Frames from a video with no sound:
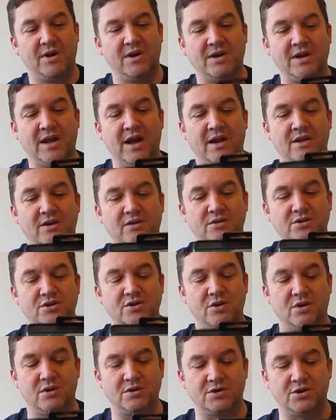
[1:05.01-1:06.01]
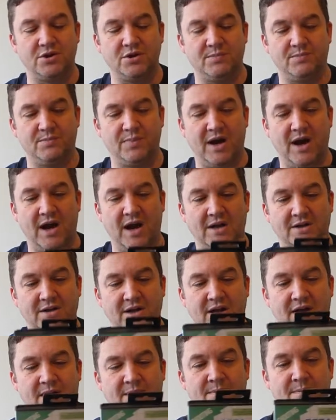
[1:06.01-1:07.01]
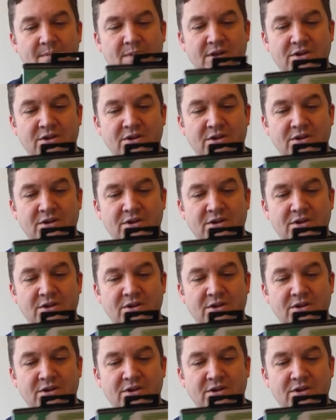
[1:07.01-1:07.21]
yeah, that's not too bad.